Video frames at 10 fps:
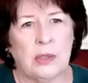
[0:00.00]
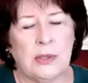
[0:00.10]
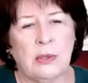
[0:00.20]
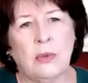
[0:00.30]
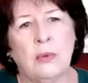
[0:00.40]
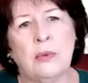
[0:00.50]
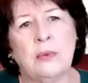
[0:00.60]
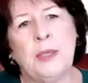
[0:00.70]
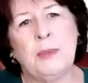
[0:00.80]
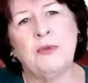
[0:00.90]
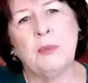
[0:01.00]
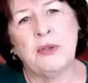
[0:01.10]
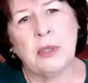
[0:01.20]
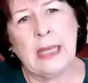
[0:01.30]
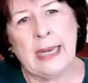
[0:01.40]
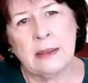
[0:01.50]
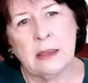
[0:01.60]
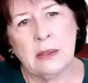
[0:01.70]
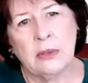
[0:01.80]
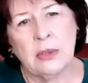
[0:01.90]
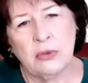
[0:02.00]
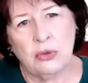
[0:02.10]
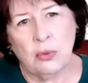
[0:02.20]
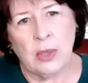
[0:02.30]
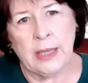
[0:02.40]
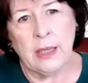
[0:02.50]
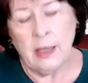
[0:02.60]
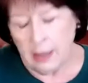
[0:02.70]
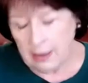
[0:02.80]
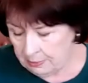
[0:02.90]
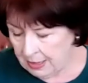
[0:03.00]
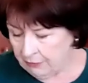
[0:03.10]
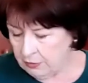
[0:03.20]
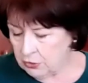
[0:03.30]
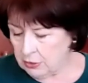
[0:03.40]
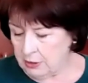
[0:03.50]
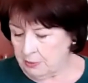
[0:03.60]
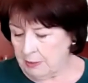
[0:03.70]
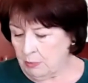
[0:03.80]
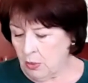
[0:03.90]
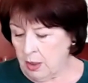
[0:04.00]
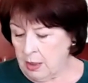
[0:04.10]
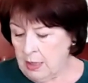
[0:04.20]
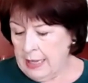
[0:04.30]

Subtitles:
So people from other classes could enjoy the beverage a little bit more.